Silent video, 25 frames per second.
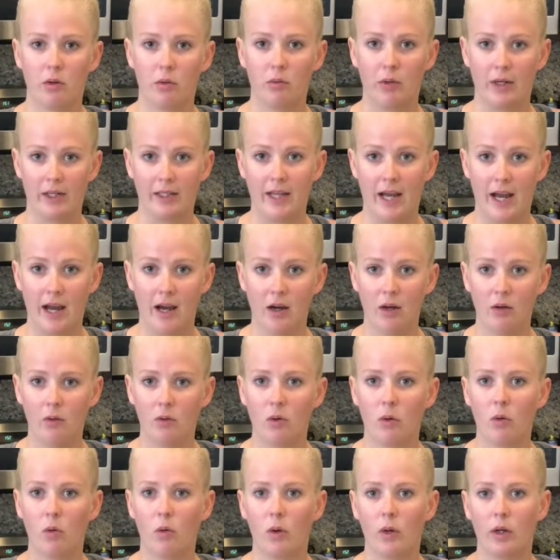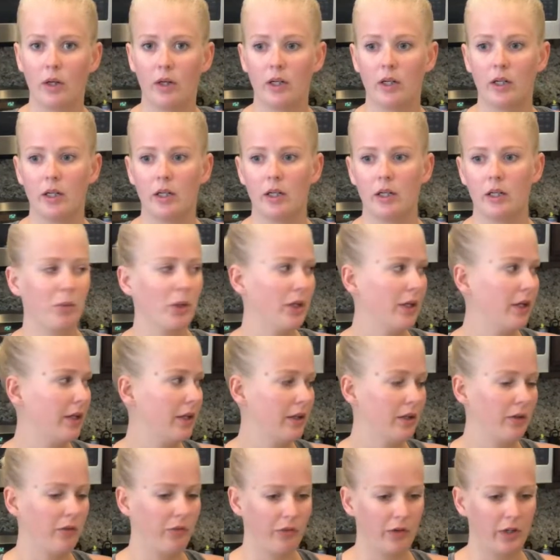right now, or put it
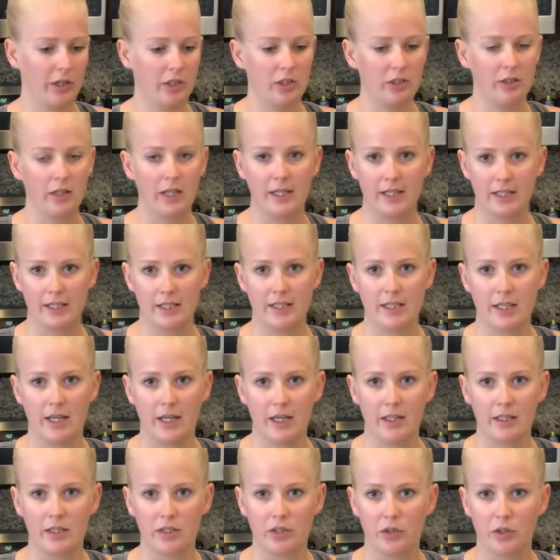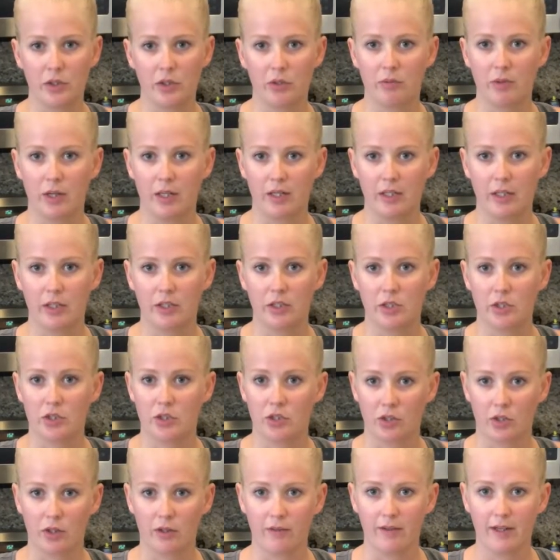in the fridge, let it sit until you're ready to
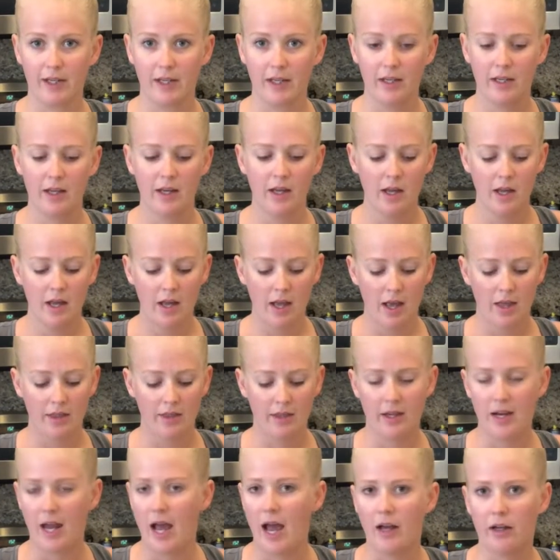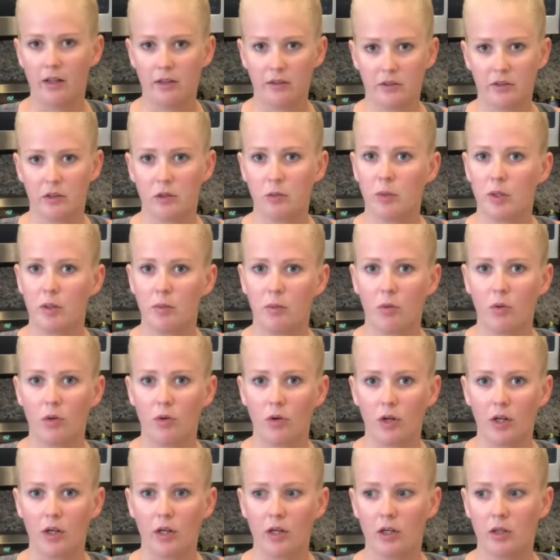serve it, and then add a little bit
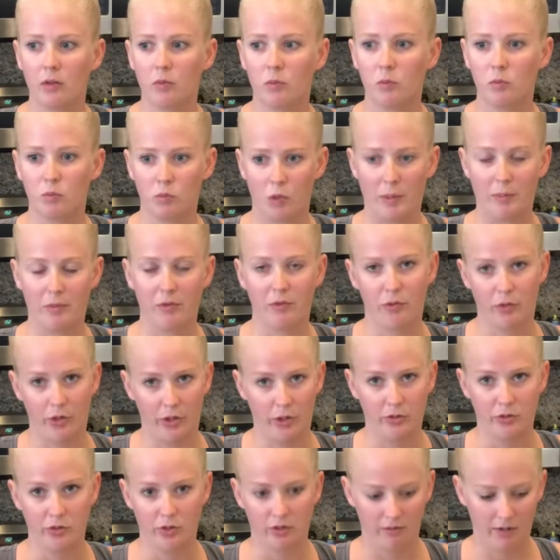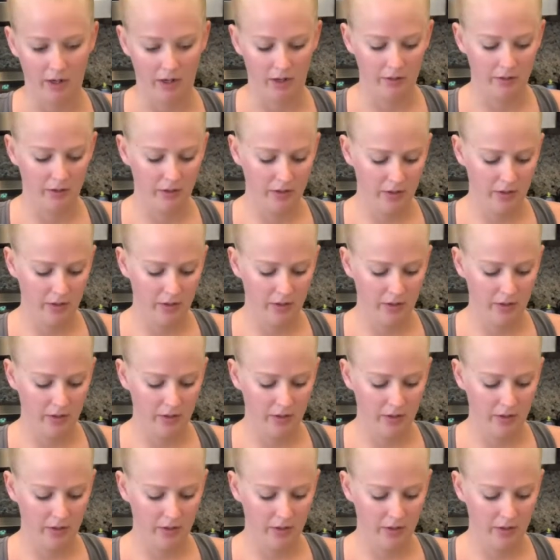more right before you serve it.